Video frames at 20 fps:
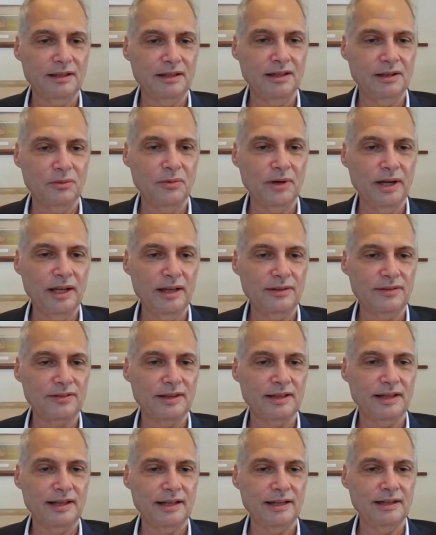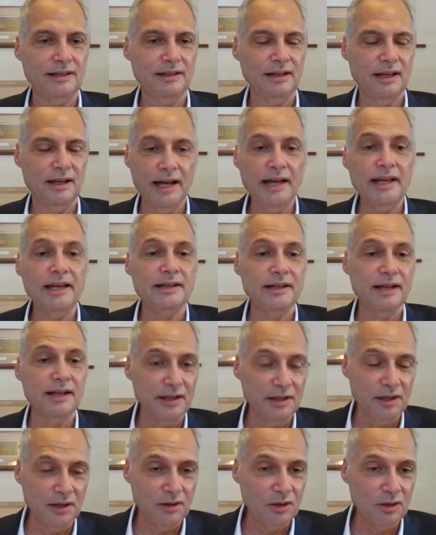in ways that I had
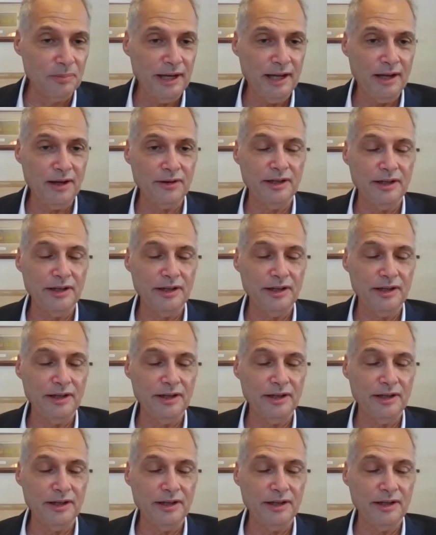not known about.